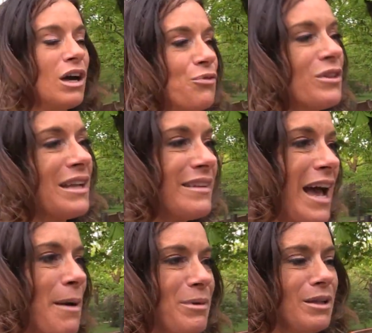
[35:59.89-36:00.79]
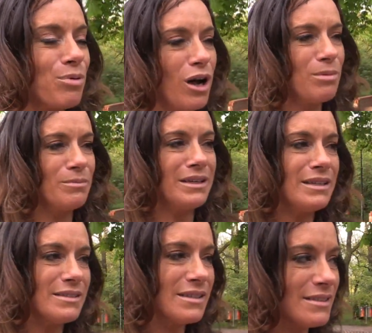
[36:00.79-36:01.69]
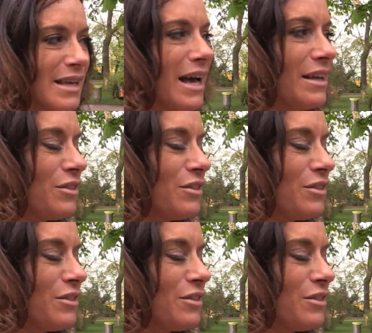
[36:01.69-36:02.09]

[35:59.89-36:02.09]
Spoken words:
love for that to happen. The problem is that